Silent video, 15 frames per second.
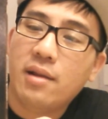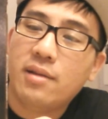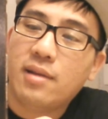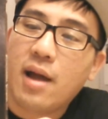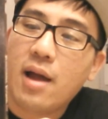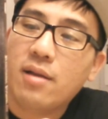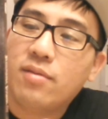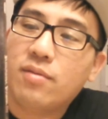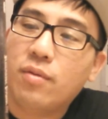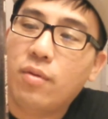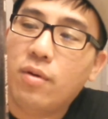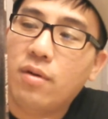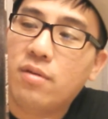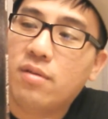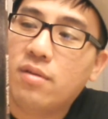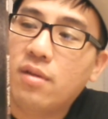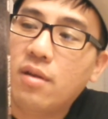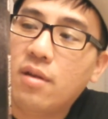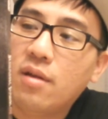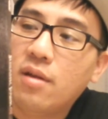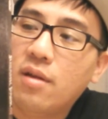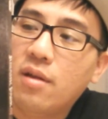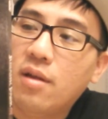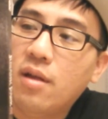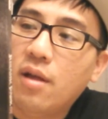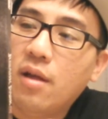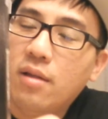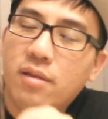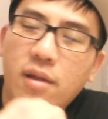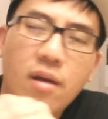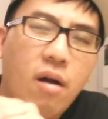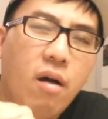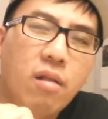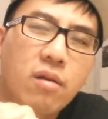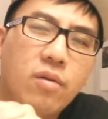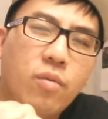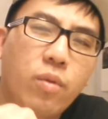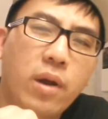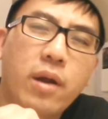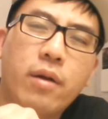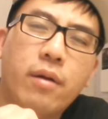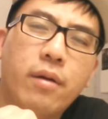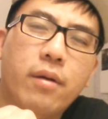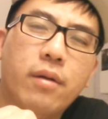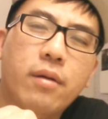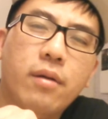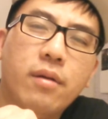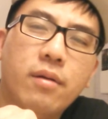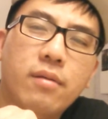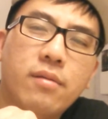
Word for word: and the dinosaurs, they all look weird.